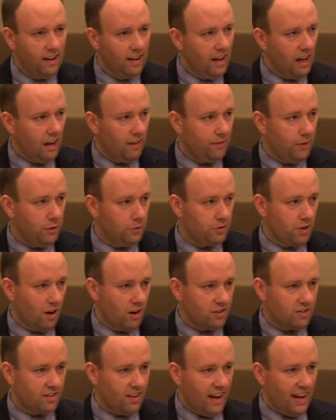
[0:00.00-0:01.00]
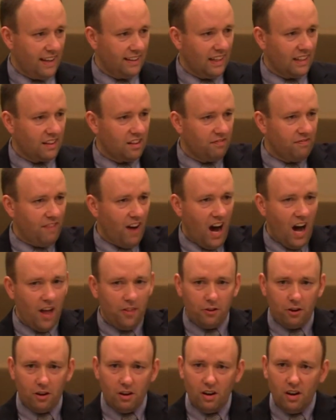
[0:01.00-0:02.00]
if you start saying that the
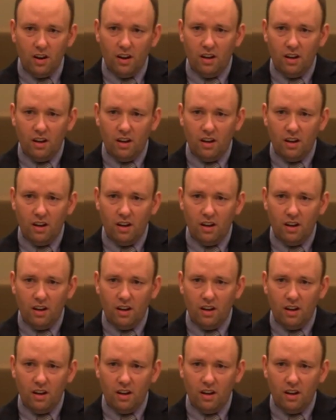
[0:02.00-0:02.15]
Father